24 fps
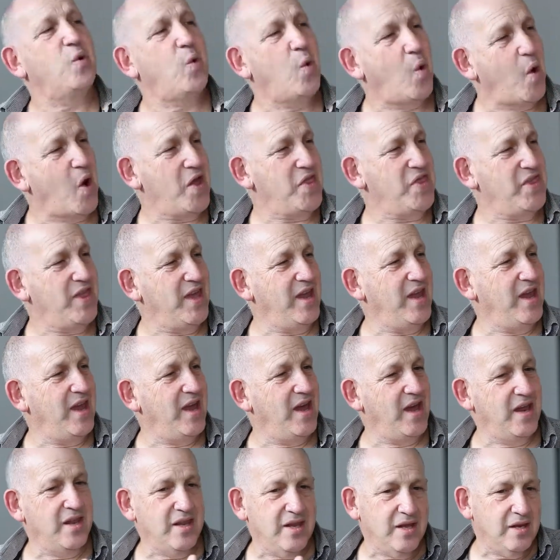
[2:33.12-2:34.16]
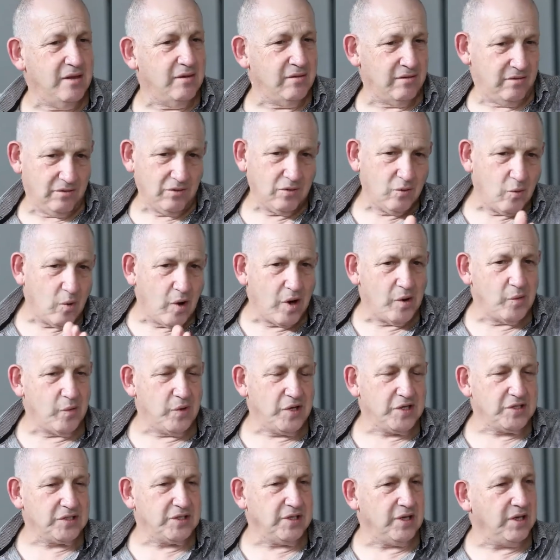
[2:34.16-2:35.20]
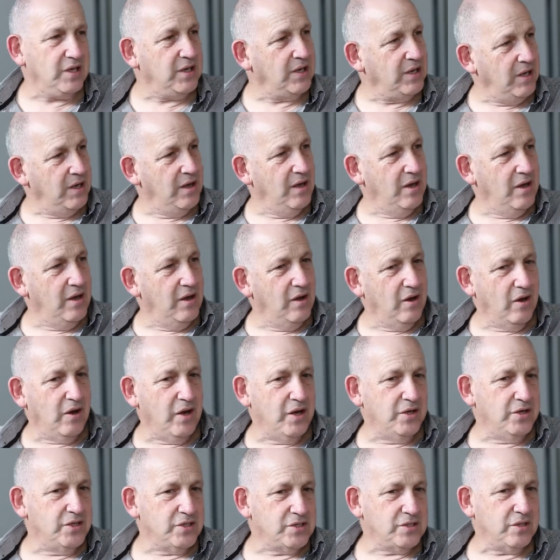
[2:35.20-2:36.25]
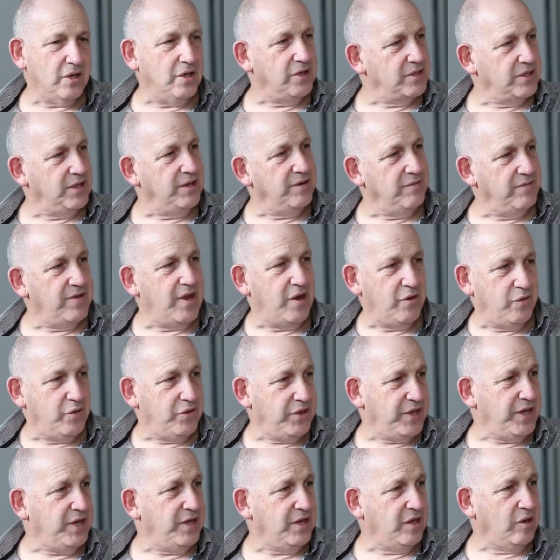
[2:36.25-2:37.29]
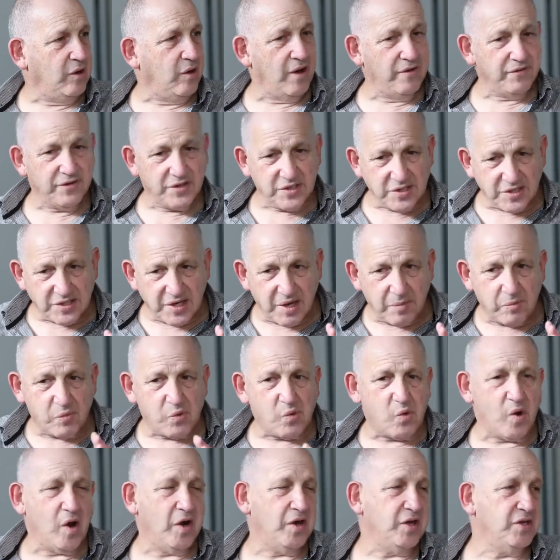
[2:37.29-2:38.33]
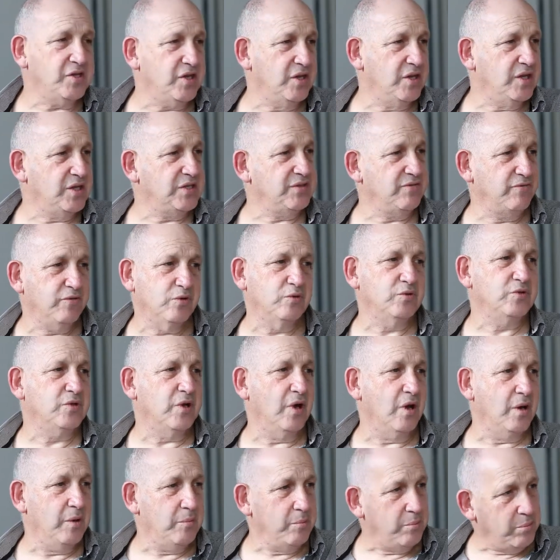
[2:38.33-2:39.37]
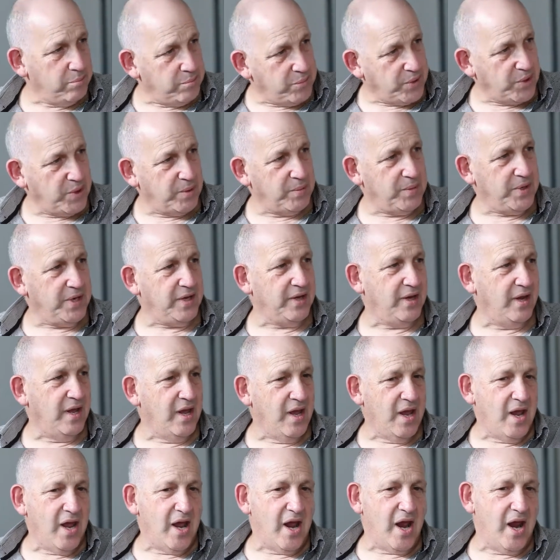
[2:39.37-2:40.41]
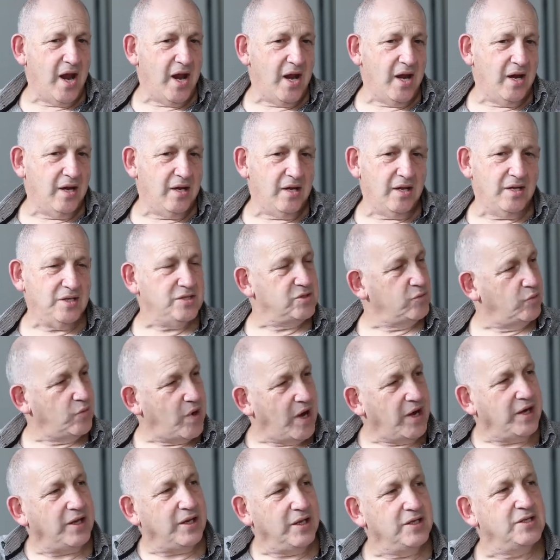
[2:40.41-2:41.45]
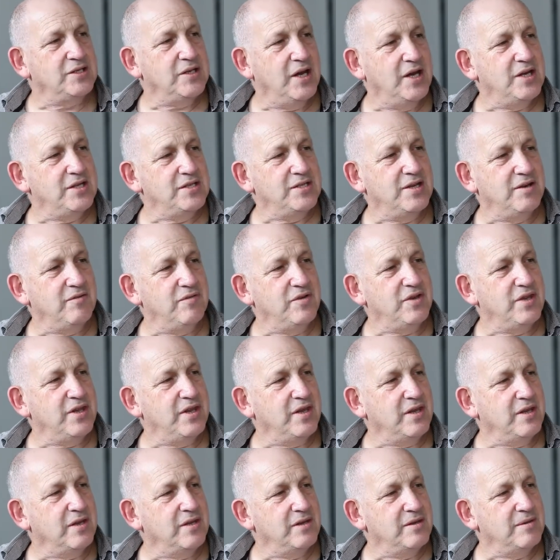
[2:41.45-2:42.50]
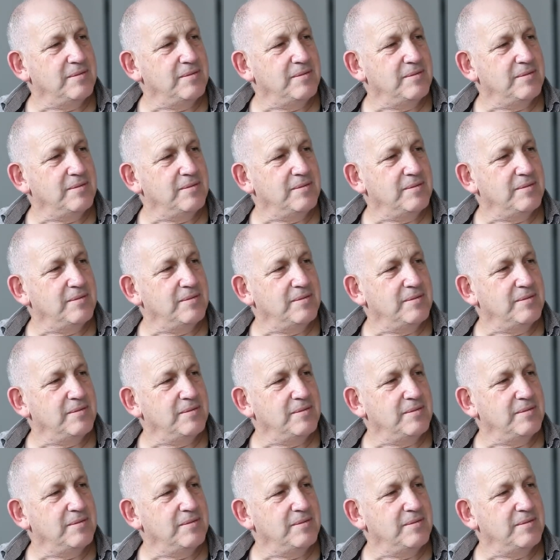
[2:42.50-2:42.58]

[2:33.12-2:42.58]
quite there. And then quite recently, I decided to live that authentic life and step right into this full-time, permanent, and it's radically changed everything.